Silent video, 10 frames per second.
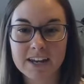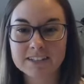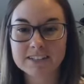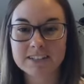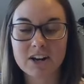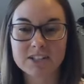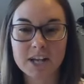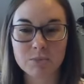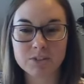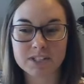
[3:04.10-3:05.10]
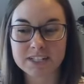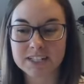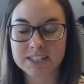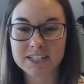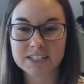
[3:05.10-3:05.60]
They had our tables at a
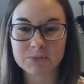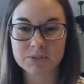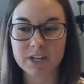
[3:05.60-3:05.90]
distance.